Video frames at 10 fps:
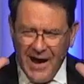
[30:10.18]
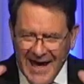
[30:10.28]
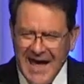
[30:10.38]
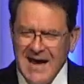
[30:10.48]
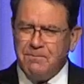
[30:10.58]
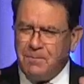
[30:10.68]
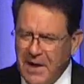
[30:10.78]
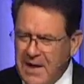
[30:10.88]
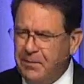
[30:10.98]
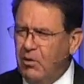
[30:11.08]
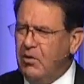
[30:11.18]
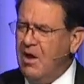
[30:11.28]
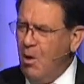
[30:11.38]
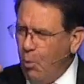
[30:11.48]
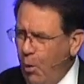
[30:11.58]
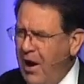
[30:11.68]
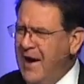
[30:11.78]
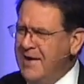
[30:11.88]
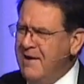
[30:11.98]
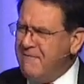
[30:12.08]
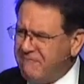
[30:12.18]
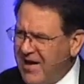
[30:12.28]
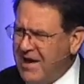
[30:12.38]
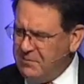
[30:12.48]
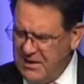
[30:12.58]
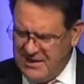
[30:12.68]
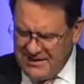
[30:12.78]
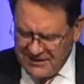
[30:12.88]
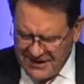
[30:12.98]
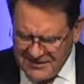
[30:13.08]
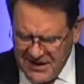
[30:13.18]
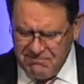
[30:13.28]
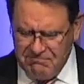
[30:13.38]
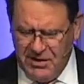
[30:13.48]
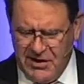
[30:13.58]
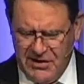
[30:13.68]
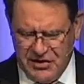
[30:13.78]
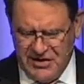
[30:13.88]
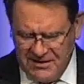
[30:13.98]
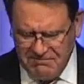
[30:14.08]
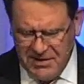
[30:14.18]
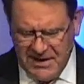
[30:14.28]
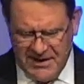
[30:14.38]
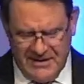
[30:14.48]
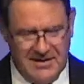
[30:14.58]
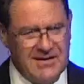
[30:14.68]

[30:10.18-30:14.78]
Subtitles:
8 people, 1 family that didn't budge and didn't bend.